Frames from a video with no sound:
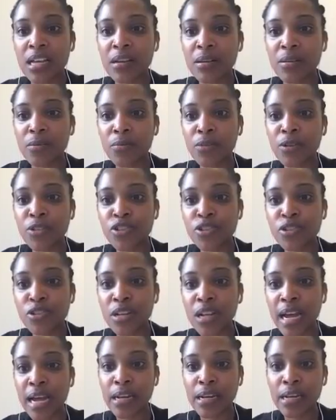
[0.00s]
which
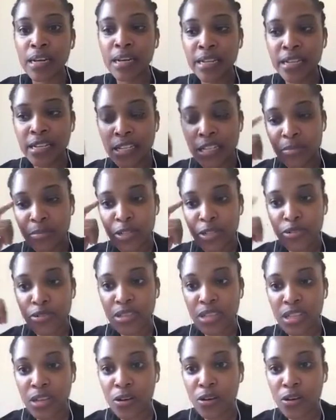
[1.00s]
leads me to
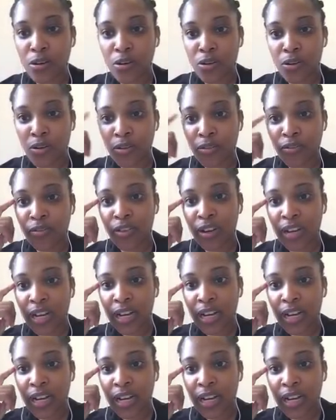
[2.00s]
think of